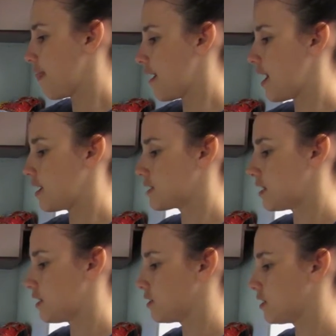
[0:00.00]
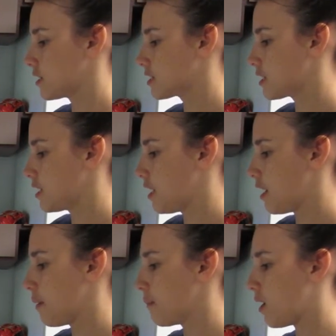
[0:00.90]
that looks
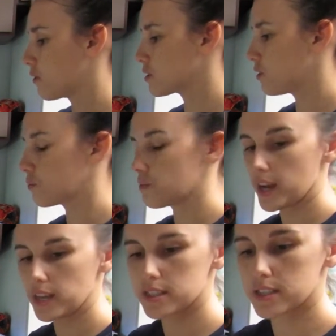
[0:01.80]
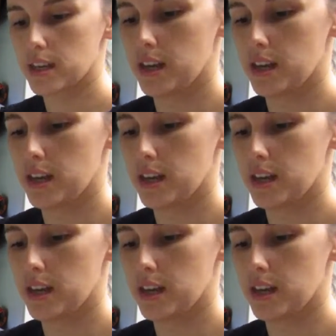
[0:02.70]
about right.